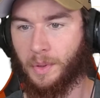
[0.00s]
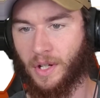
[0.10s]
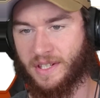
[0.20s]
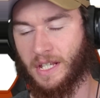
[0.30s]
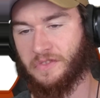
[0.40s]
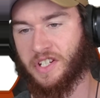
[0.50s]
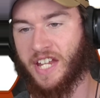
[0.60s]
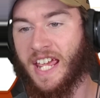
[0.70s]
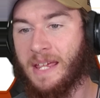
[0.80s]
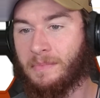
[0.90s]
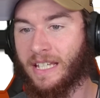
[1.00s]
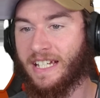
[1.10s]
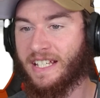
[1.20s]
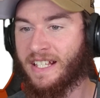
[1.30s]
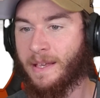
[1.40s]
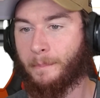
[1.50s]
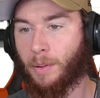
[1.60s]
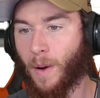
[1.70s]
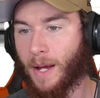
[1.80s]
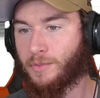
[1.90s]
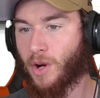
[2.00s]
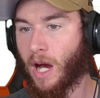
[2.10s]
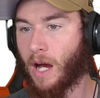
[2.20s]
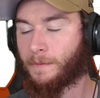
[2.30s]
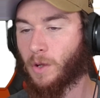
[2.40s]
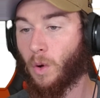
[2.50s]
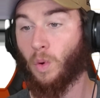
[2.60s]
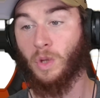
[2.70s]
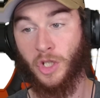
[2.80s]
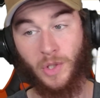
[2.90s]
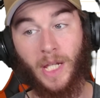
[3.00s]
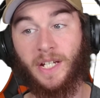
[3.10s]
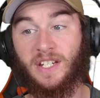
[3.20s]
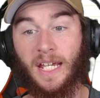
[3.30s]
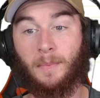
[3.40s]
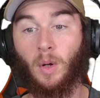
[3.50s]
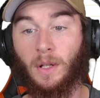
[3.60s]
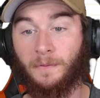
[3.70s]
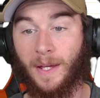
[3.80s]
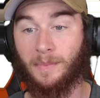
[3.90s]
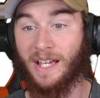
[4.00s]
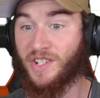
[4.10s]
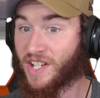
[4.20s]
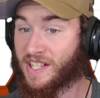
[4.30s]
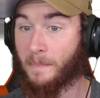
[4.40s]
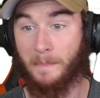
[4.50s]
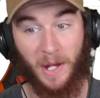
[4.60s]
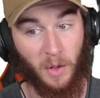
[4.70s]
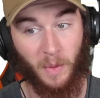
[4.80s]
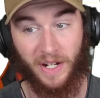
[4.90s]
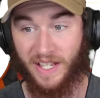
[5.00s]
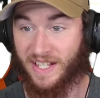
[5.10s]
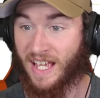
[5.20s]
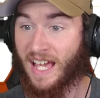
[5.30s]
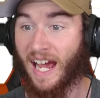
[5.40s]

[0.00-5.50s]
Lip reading: We got ourselves the team leaders, prime draft, all Australian team, Hall of Fame legends, medal winners,